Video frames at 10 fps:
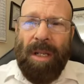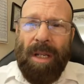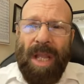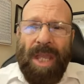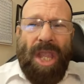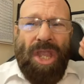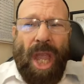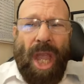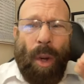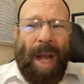that
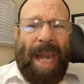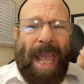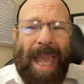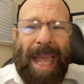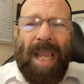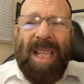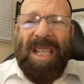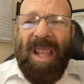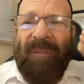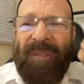no one has
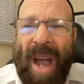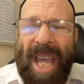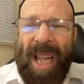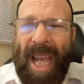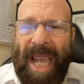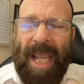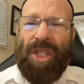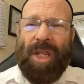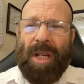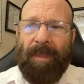the final
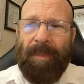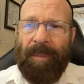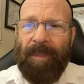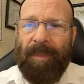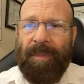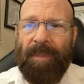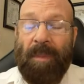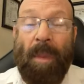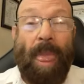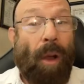answer.
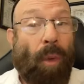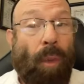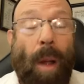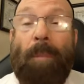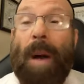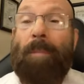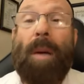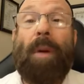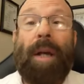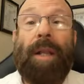Rambam,
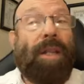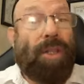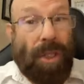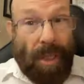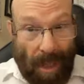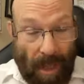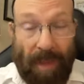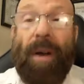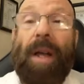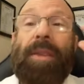Maimonides,
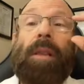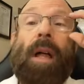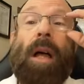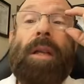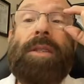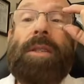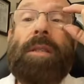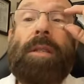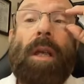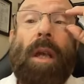codified the laws.
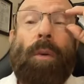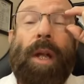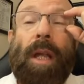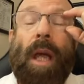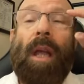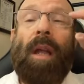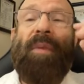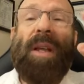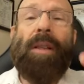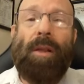When he
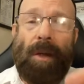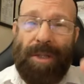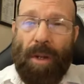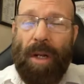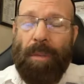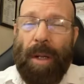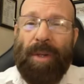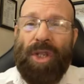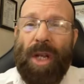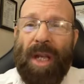codified the laws talking about
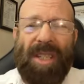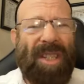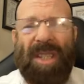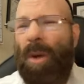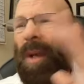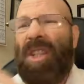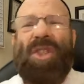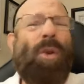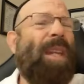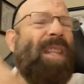Mashiach, he says, we got
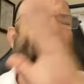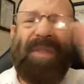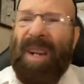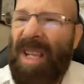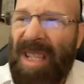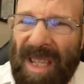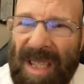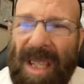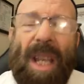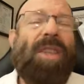so many different
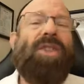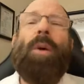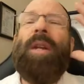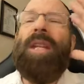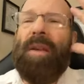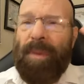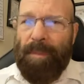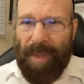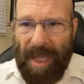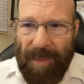ideas, so many different
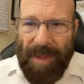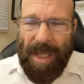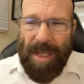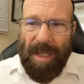beliefs.